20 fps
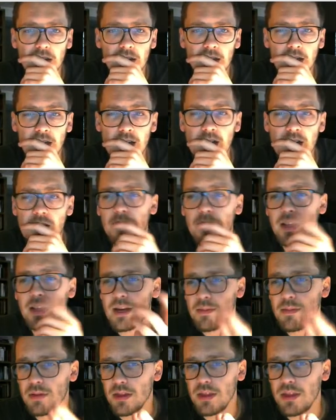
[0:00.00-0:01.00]

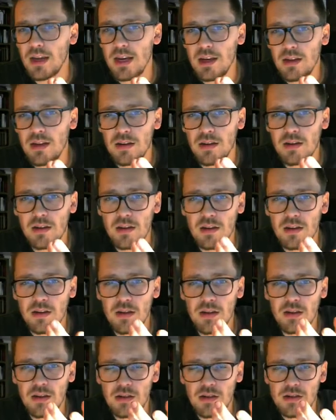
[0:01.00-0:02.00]
Okay, but that,
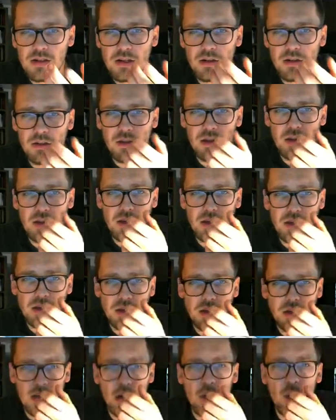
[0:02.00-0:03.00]
so
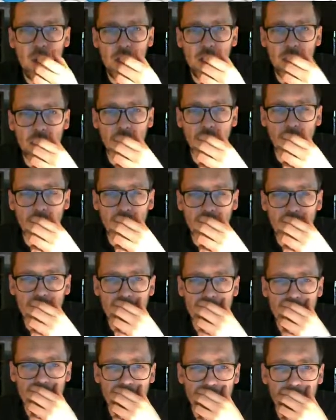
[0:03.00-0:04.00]
the oil
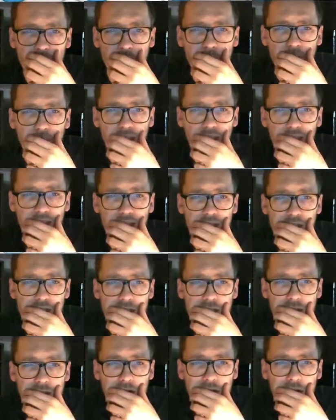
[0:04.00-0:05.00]
price
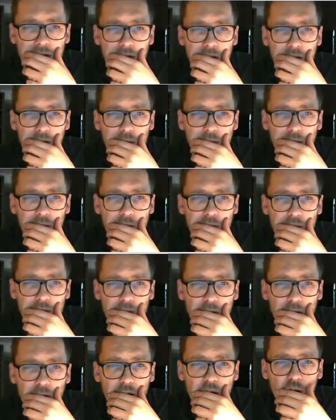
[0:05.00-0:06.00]
depends
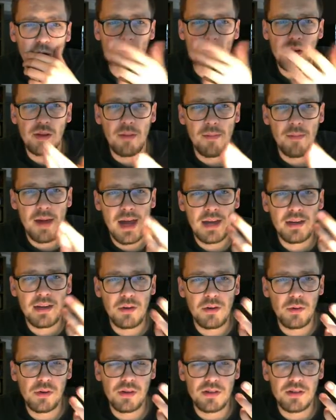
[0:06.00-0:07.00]
on oil demand
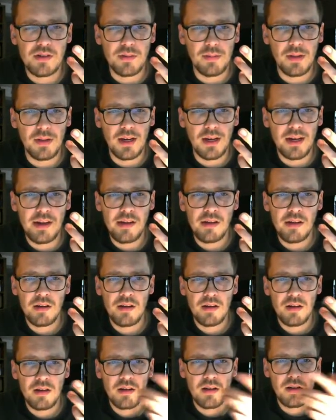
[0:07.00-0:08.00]
and oil supply,
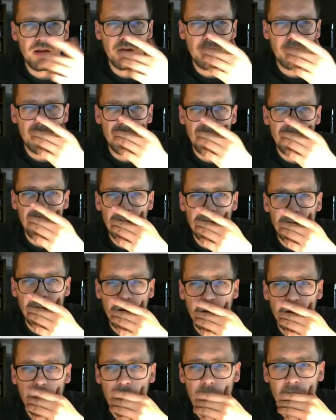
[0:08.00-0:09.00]

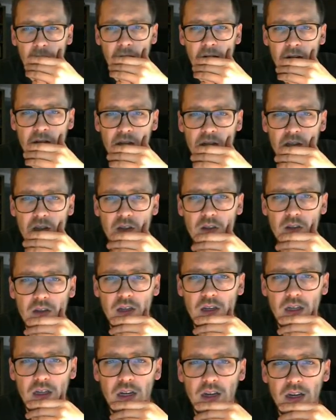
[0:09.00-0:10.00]
and
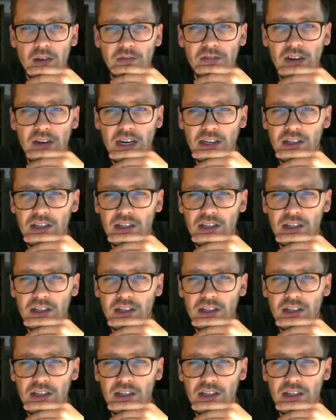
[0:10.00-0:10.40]
it affects